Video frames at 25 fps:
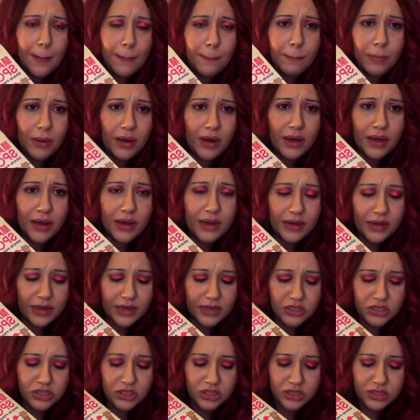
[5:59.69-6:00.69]
but
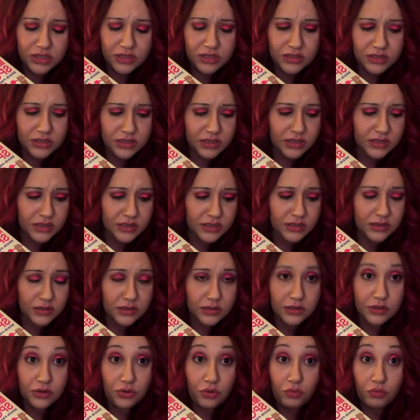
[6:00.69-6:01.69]
it just is a
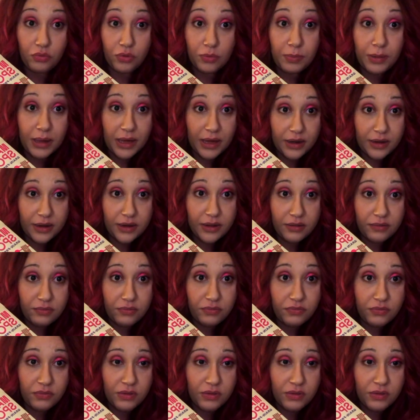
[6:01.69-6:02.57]
little repetitive.